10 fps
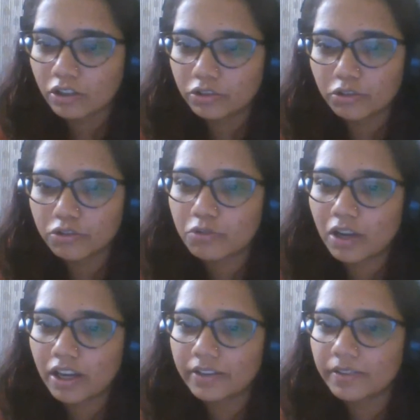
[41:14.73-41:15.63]
Those who
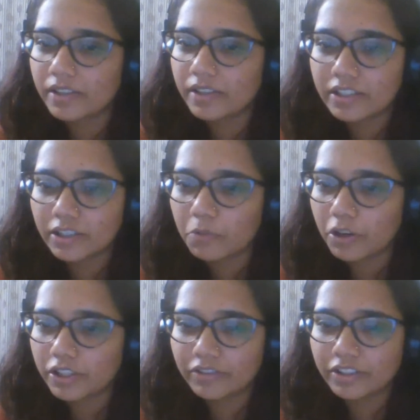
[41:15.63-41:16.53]
are eating
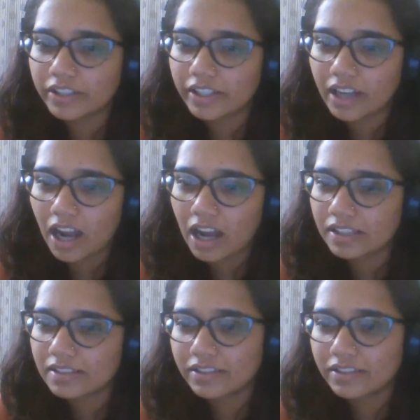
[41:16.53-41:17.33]
whatever their caste,